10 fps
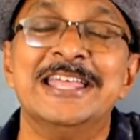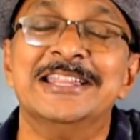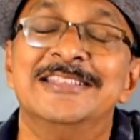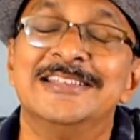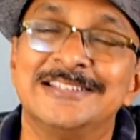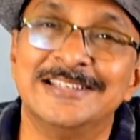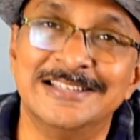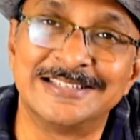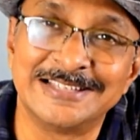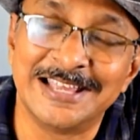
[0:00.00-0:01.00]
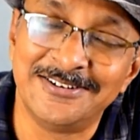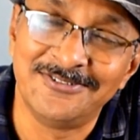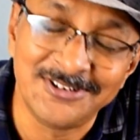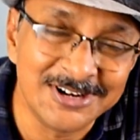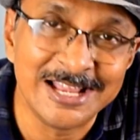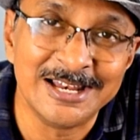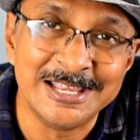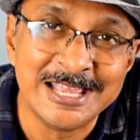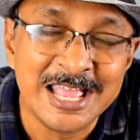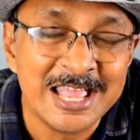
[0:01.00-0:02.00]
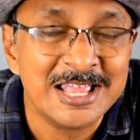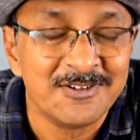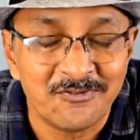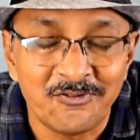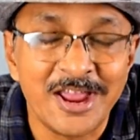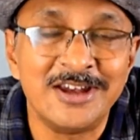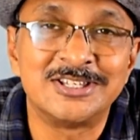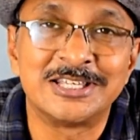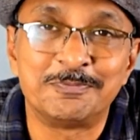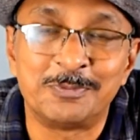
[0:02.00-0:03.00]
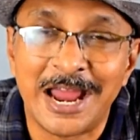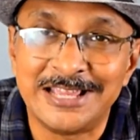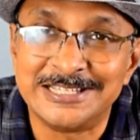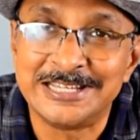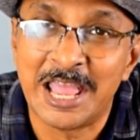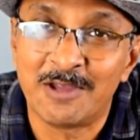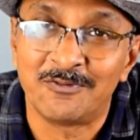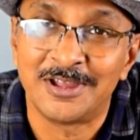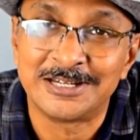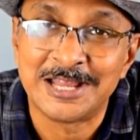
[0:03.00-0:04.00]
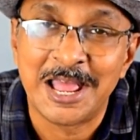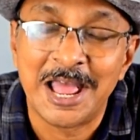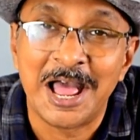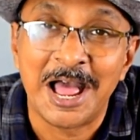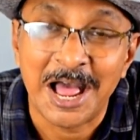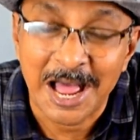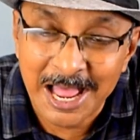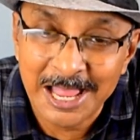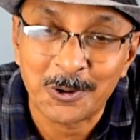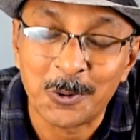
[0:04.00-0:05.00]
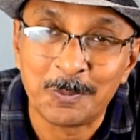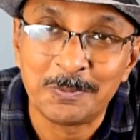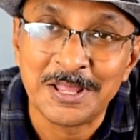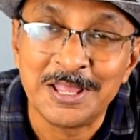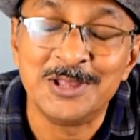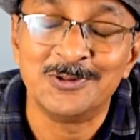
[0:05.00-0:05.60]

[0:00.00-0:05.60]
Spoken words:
this is a really very surprising effect. I hope you